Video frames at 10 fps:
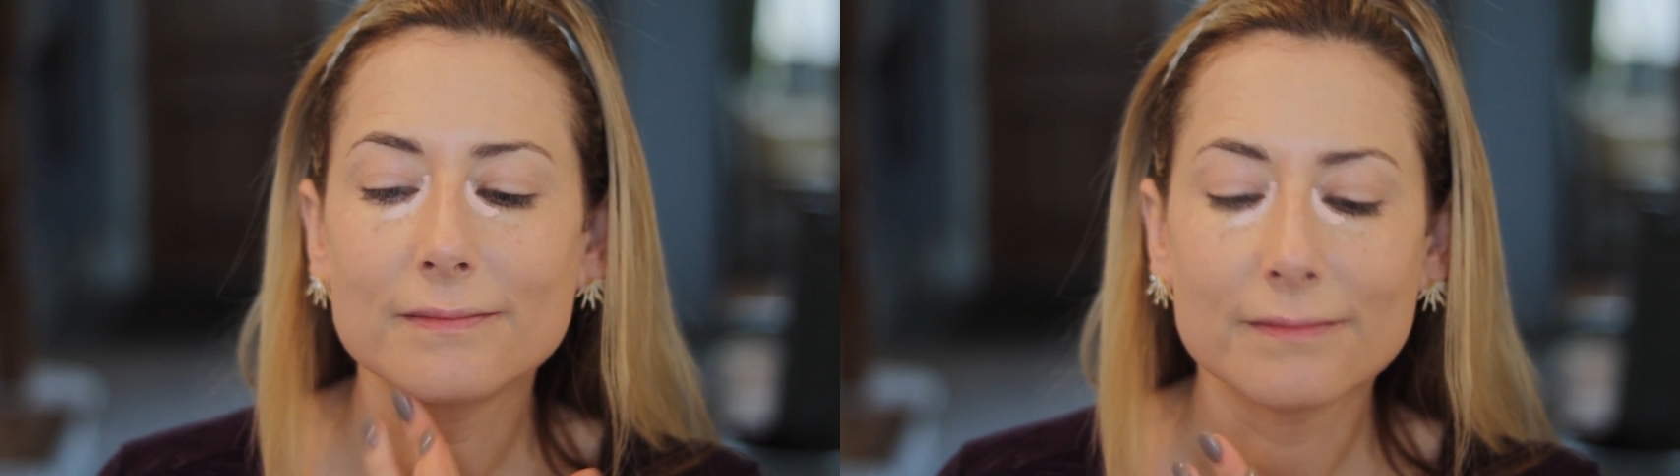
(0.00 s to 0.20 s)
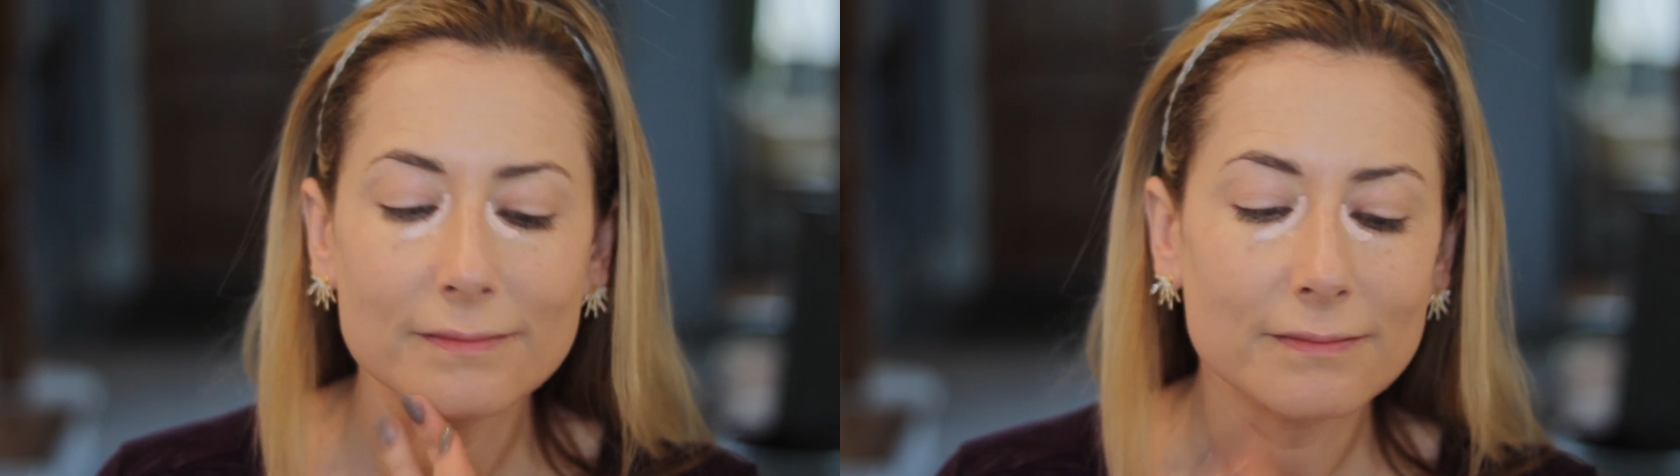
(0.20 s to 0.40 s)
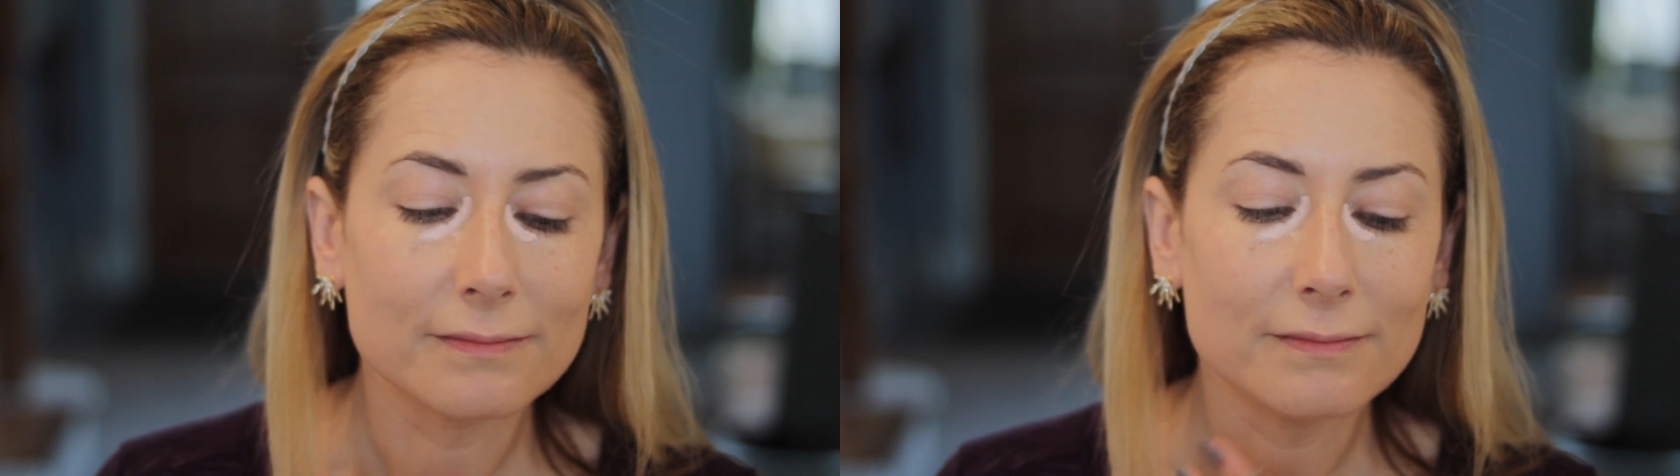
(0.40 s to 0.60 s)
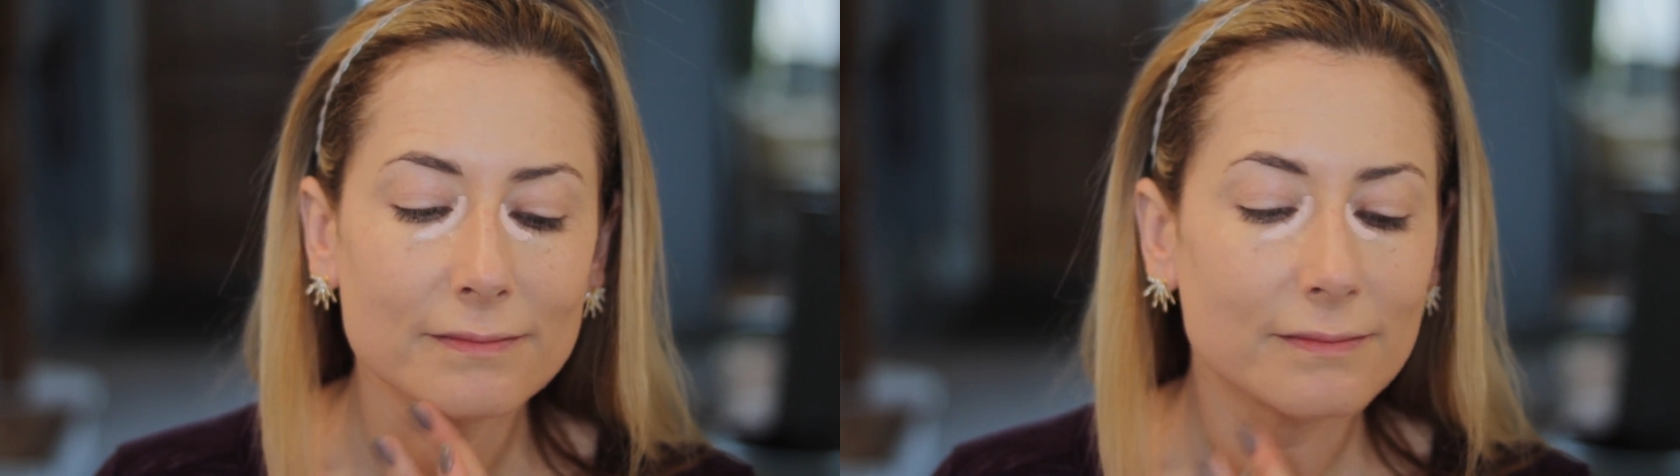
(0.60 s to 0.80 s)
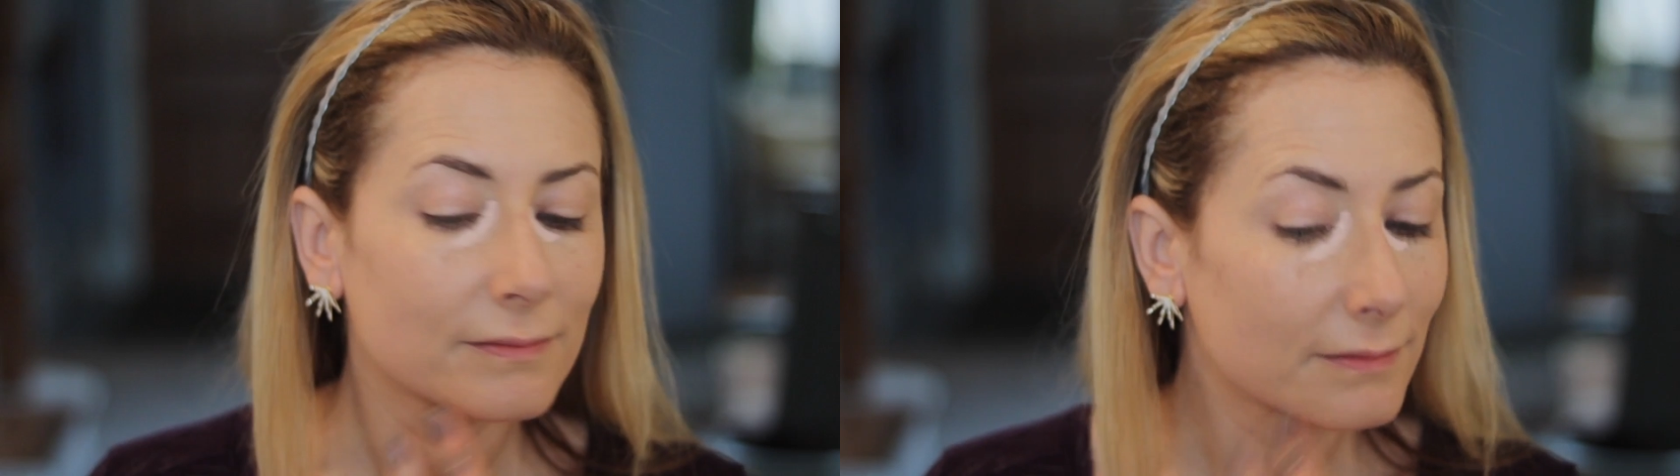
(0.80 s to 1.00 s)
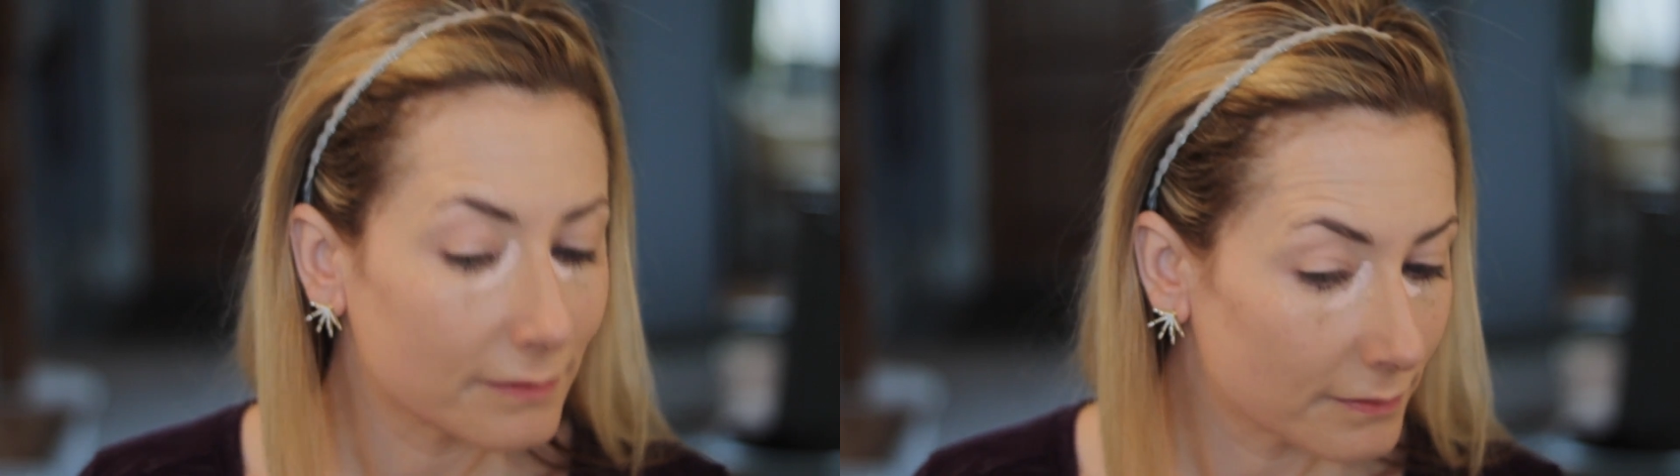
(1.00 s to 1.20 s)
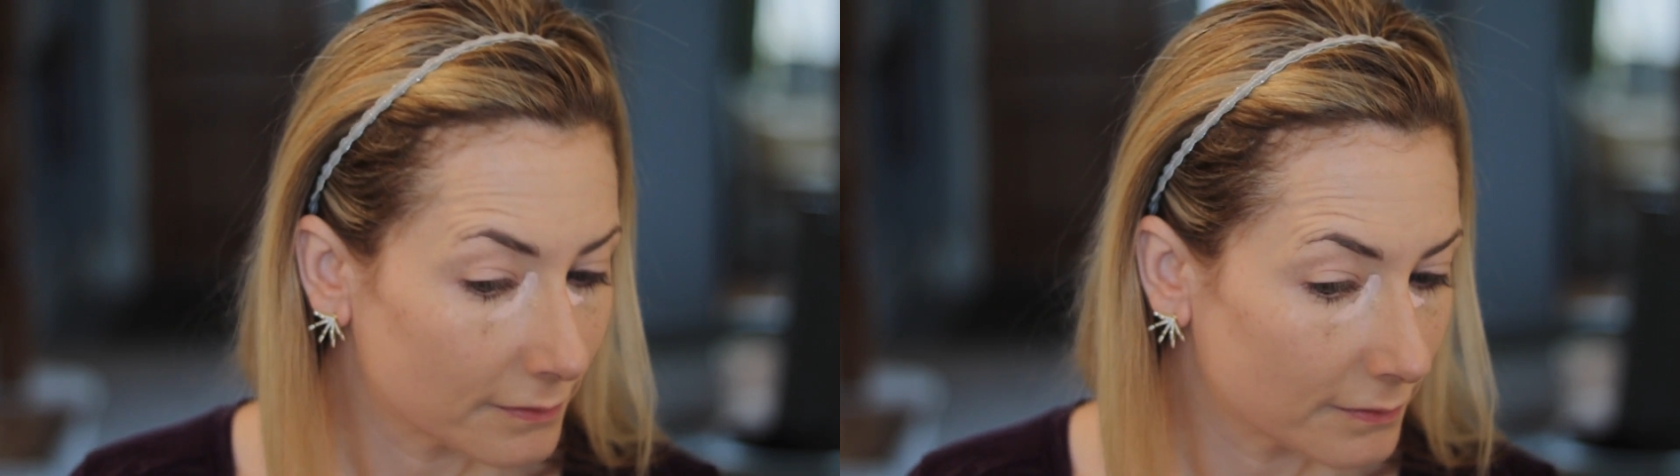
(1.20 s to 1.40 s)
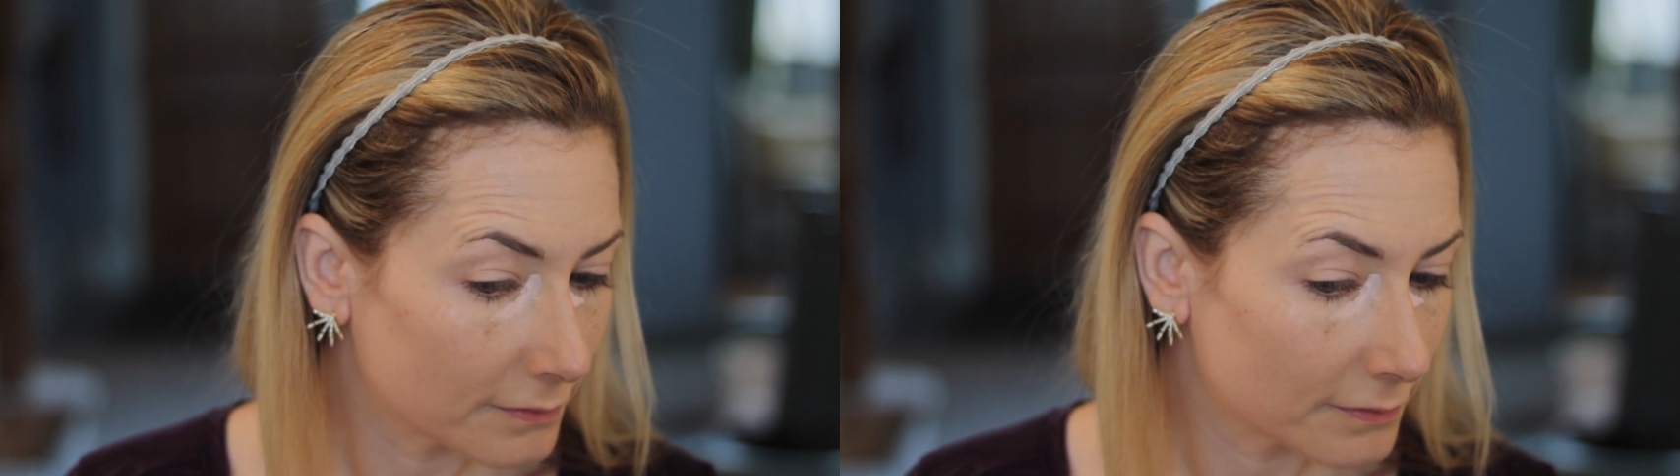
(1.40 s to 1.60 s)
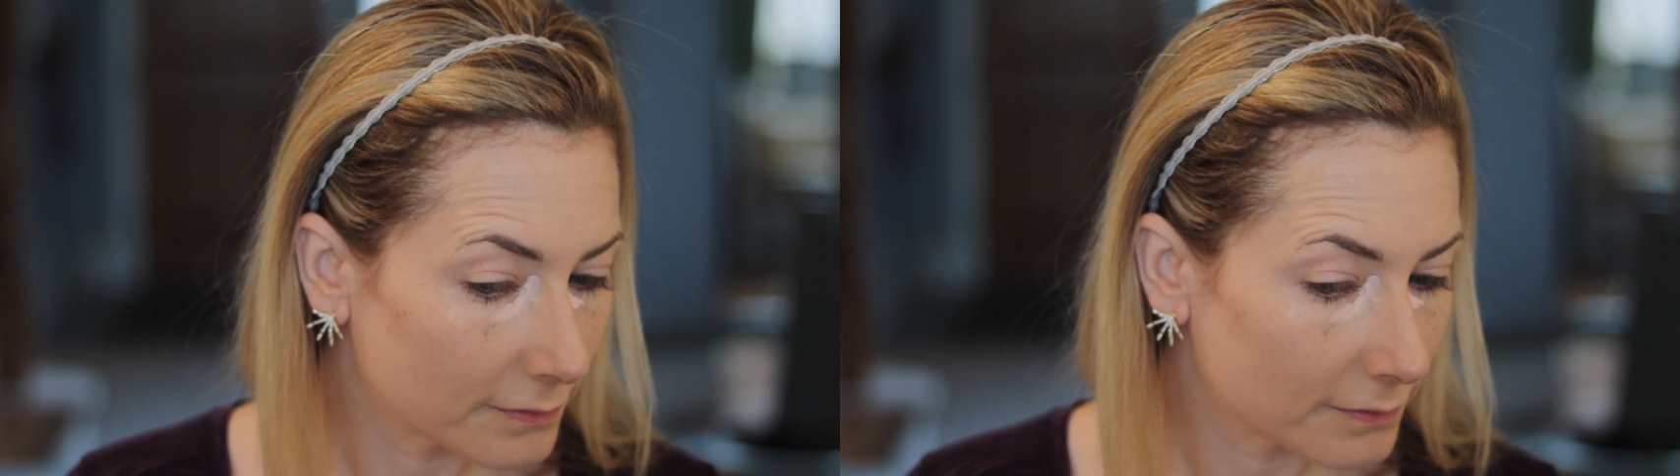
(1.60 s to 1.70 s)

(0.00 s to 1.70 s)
Although it looks like she was using